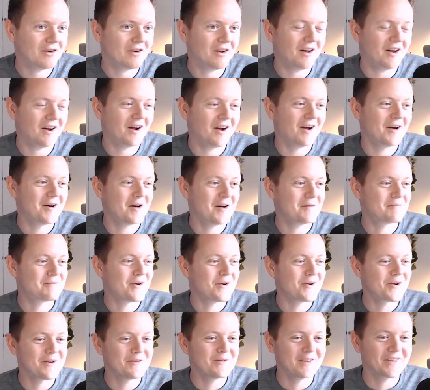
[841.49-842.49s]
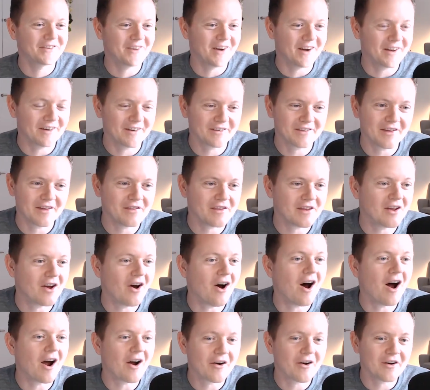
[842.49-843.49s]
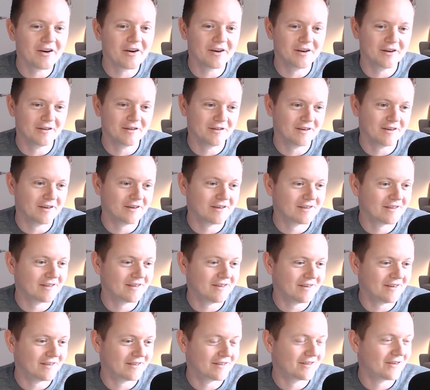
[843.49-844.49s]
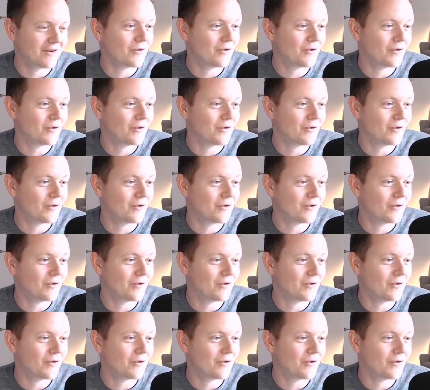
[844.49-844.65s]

And I pulled him aside and I said, the irony of this is so